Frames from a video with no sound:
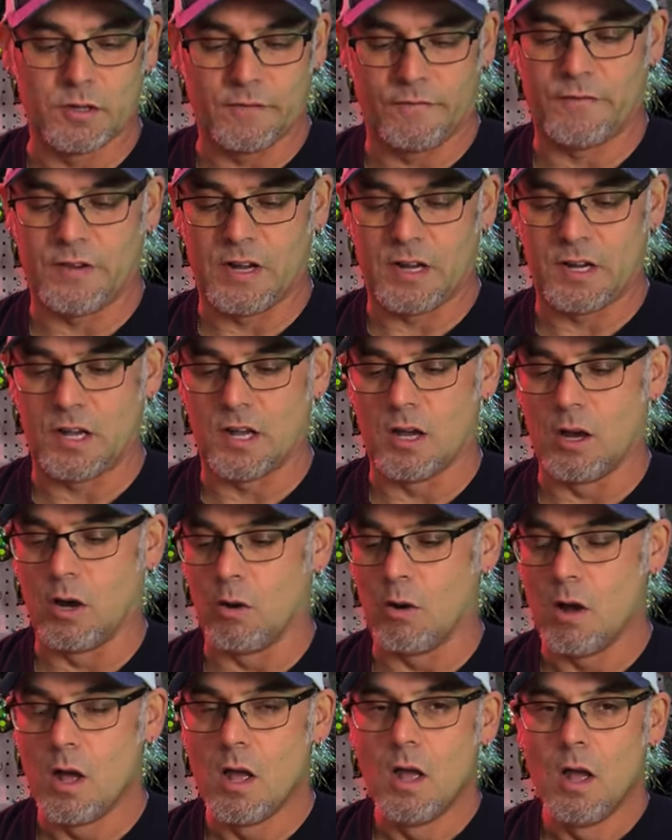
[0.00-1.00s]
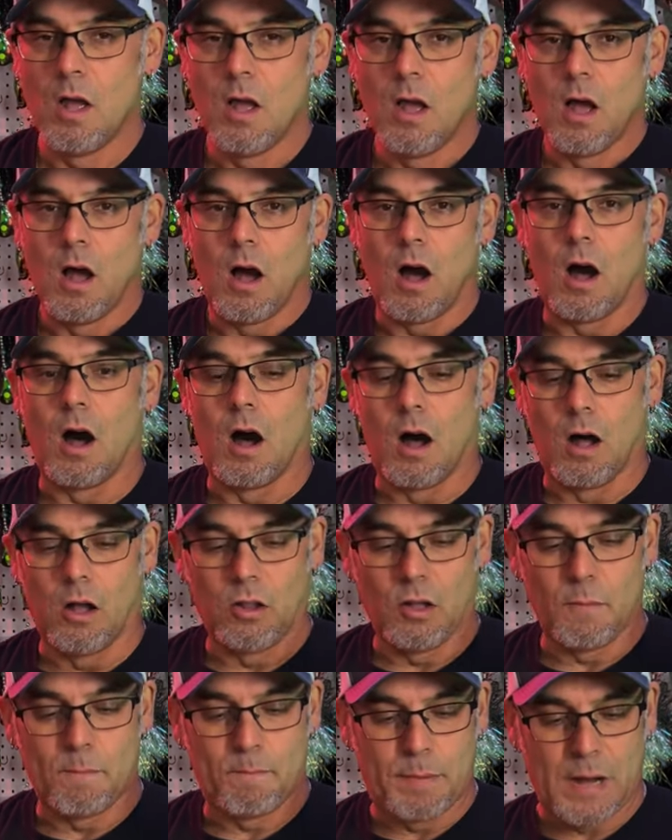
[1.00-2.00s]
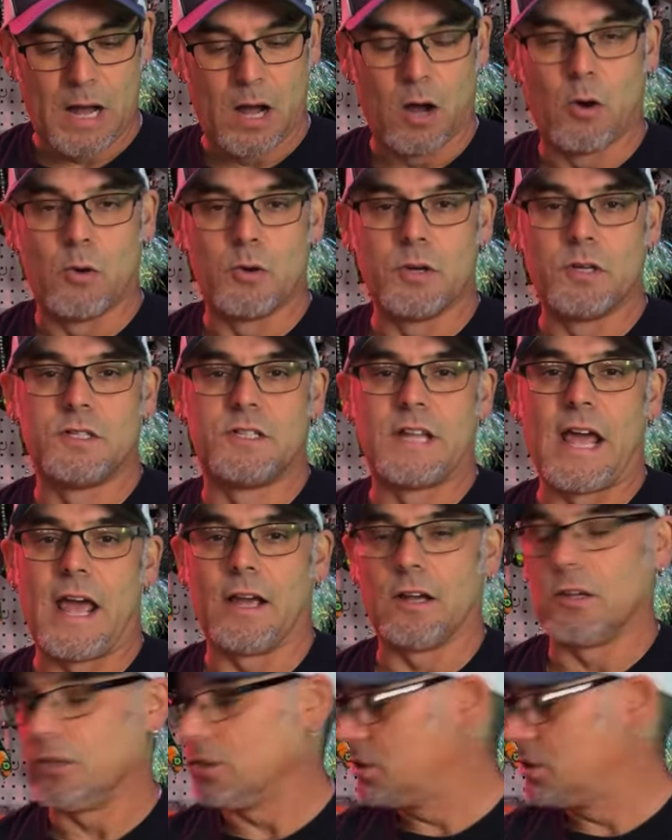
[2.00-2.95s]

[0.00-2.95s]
a video all about dangle